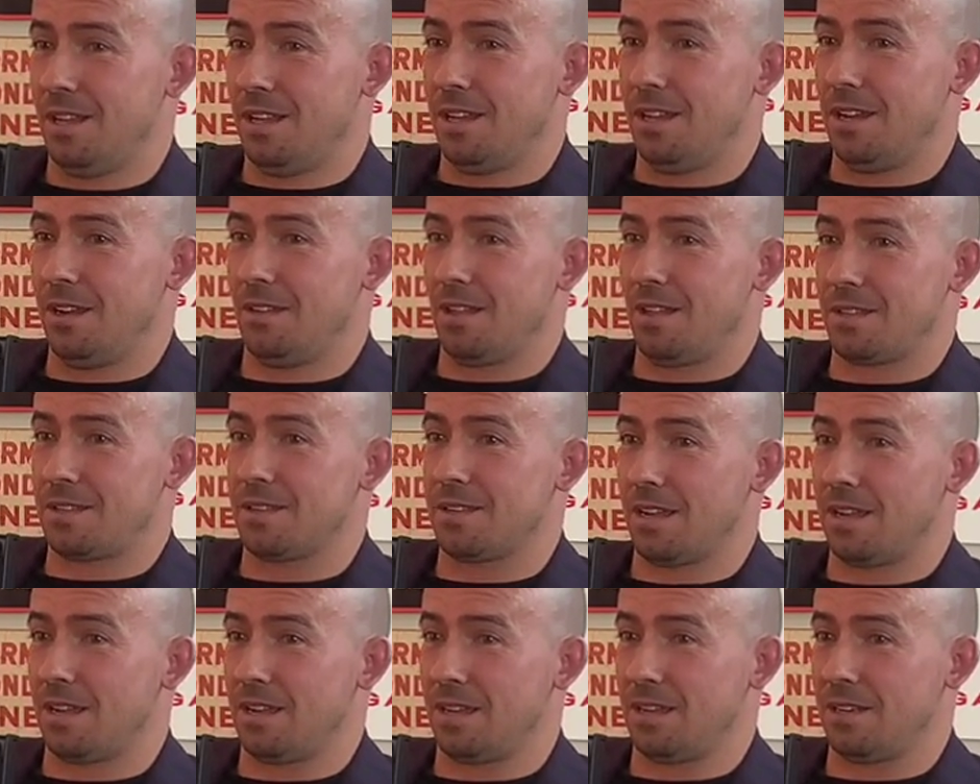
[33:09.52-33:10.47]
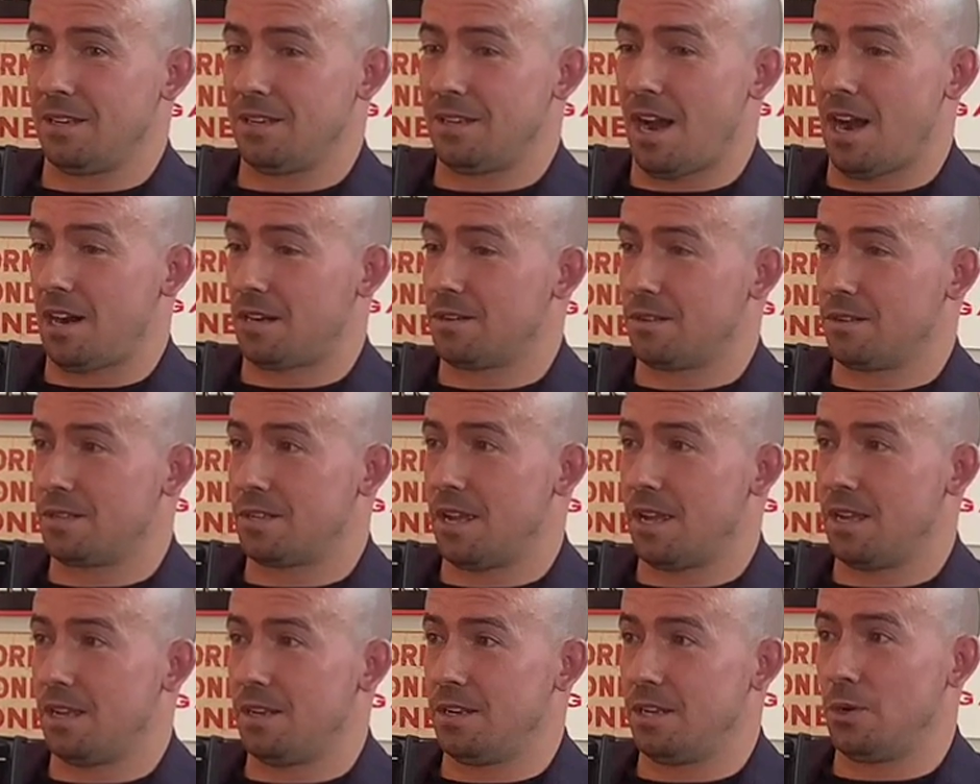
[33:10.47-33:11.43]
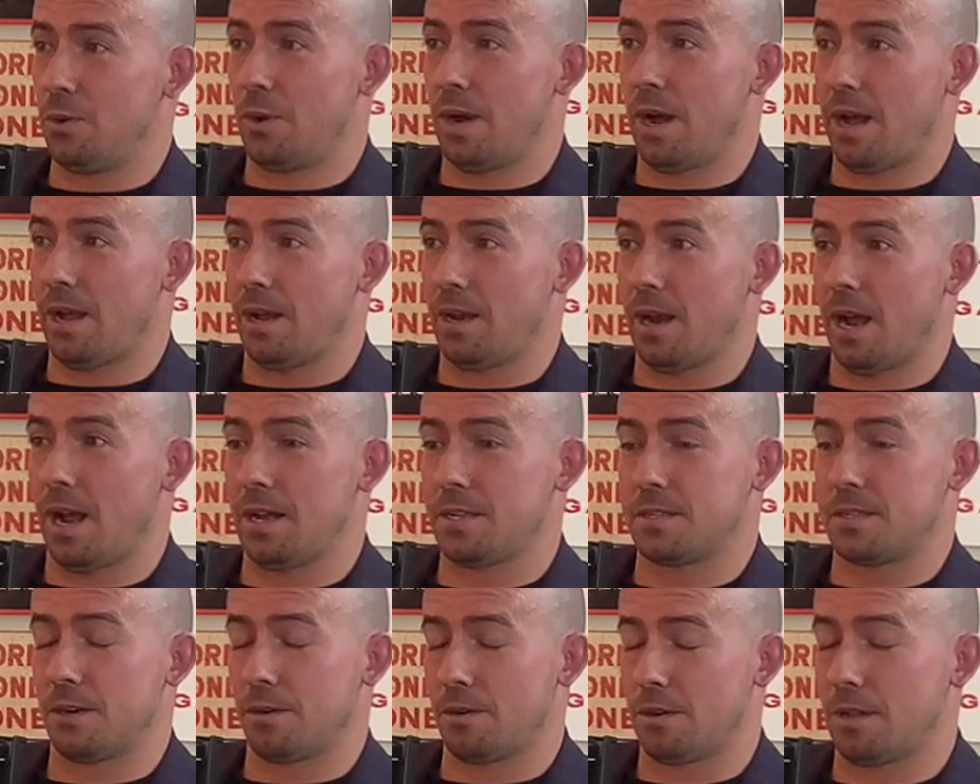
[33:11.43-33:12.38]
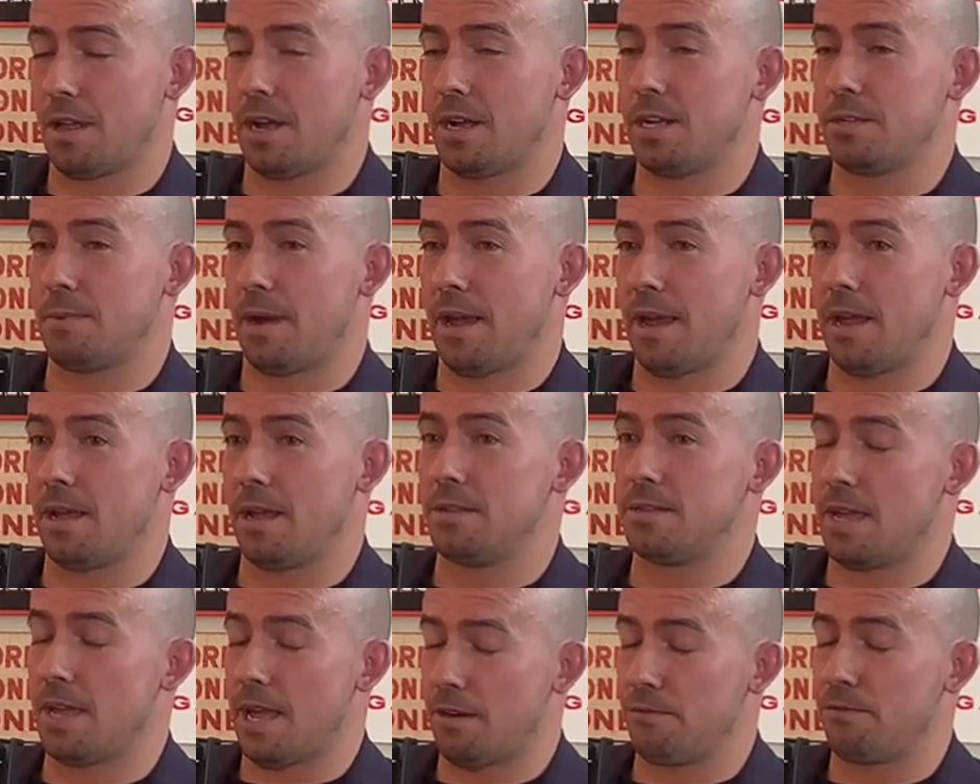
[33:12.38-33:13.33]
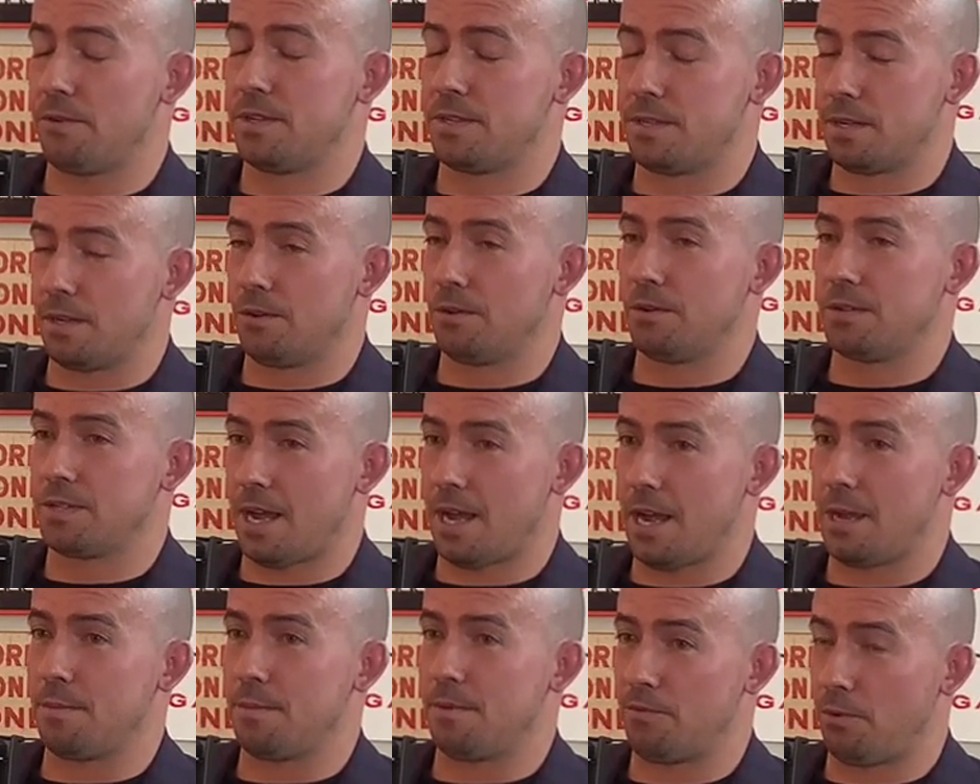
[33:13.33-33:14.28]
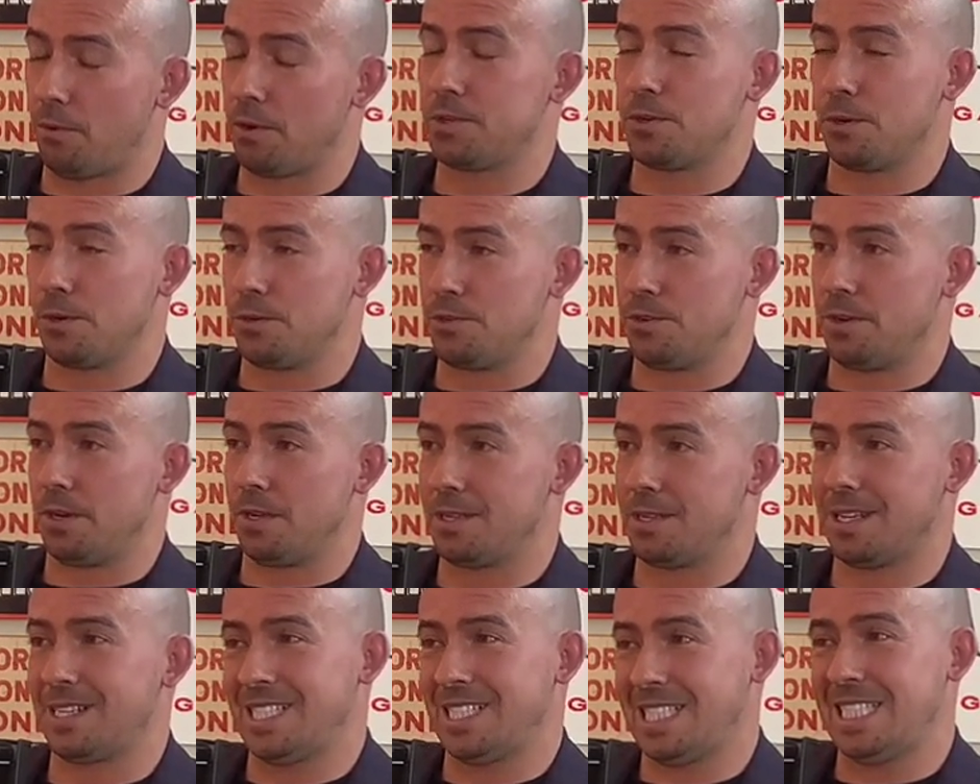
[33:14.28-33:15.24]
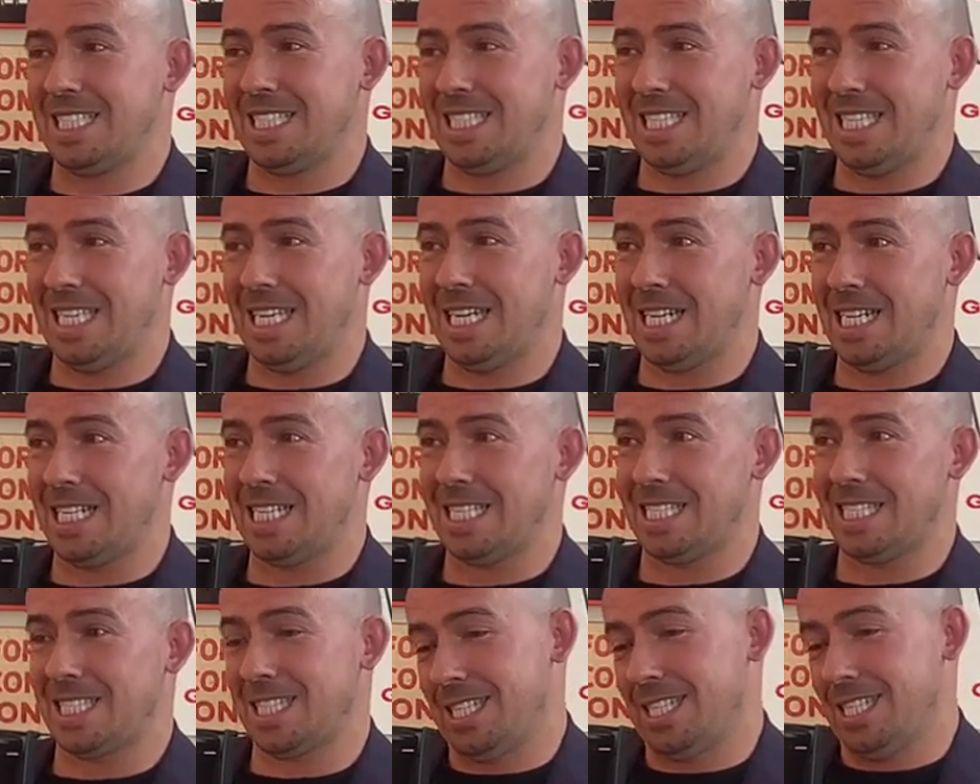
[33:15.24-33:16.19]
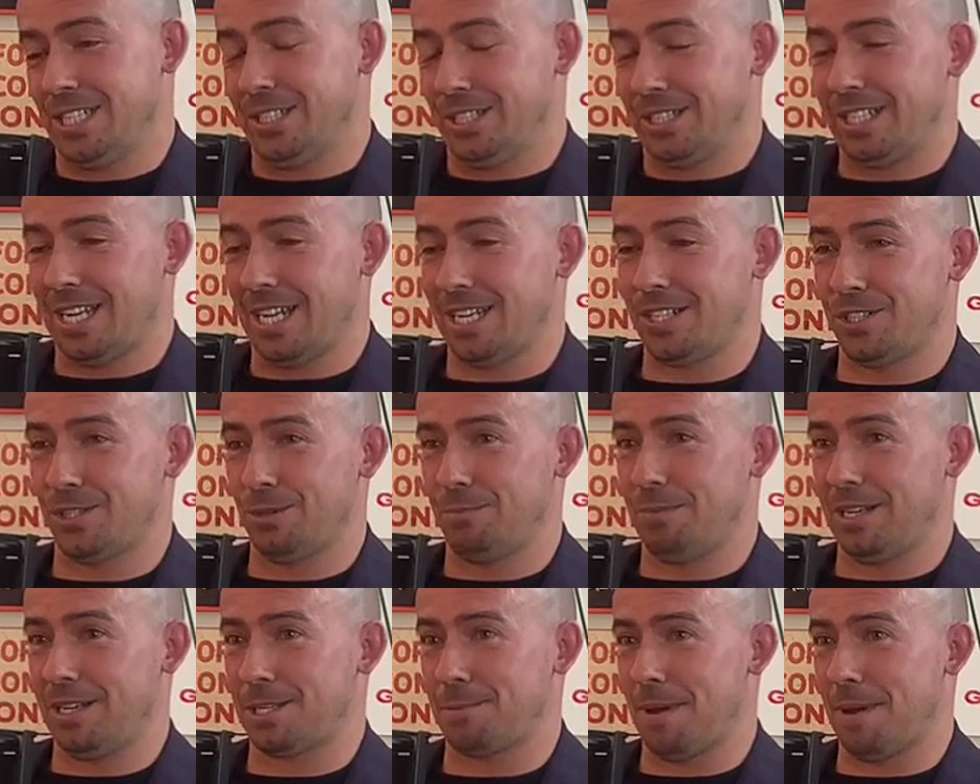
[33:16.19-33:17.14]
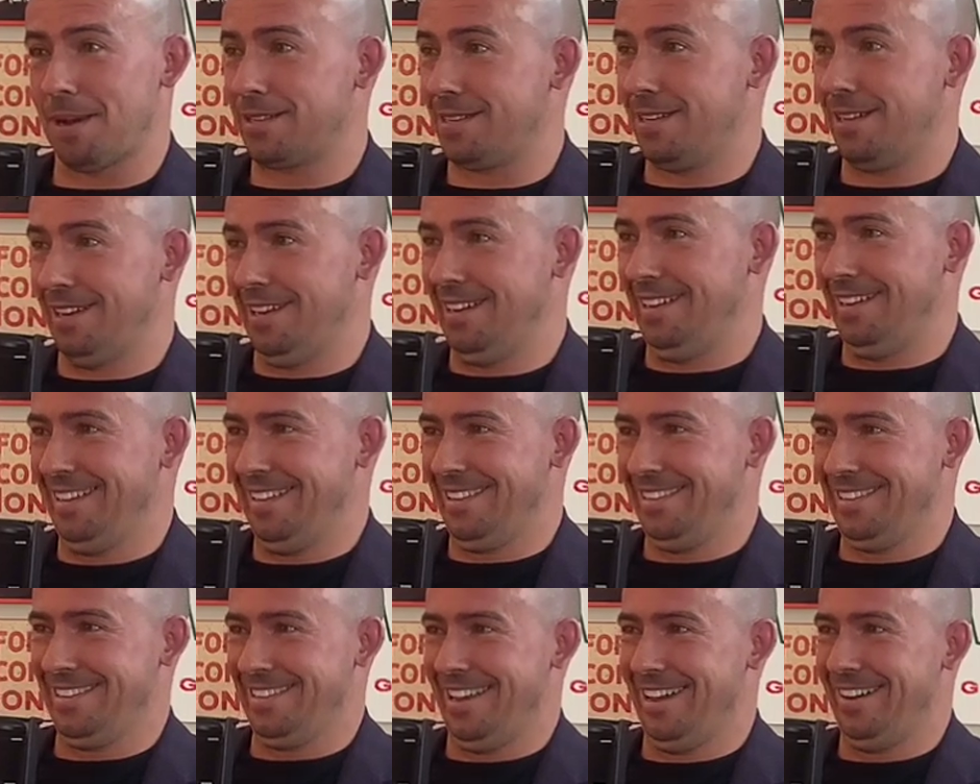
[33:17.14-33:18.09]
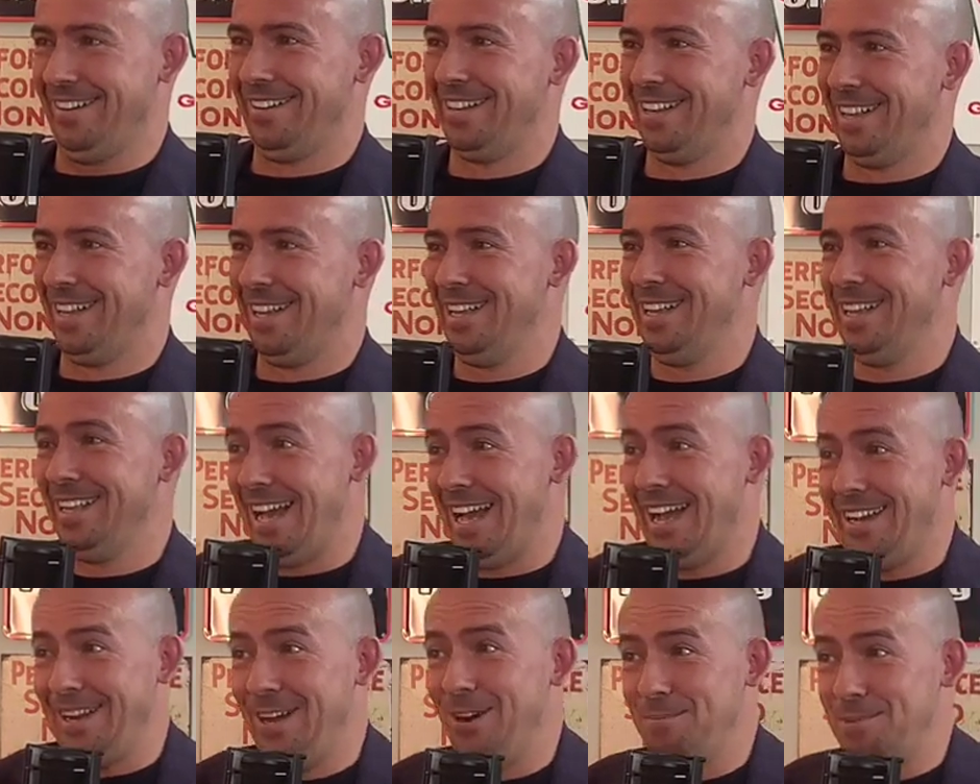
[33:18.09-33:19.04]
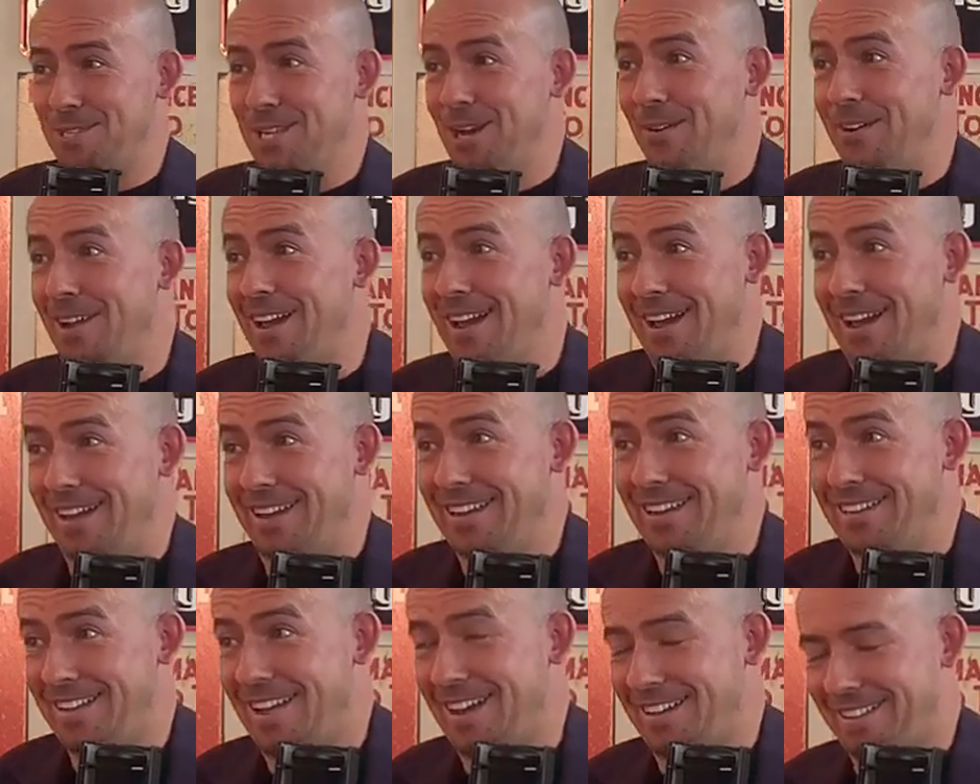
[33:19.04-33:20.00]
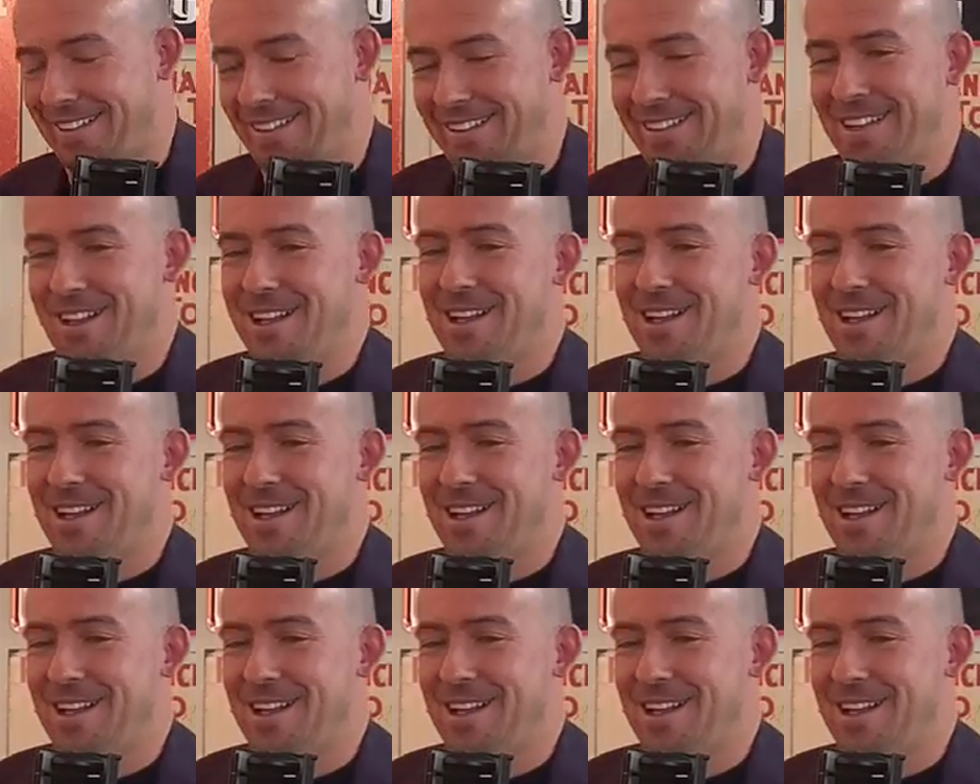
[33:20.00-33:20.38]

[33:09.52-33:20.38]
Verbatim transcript: You know, that's like a doctor saying, you know, I sterilize my hands every single time before a surgery. It's like, yeah, it's kind of should be expected. So, hope so. I hope so. Yeah, exactly.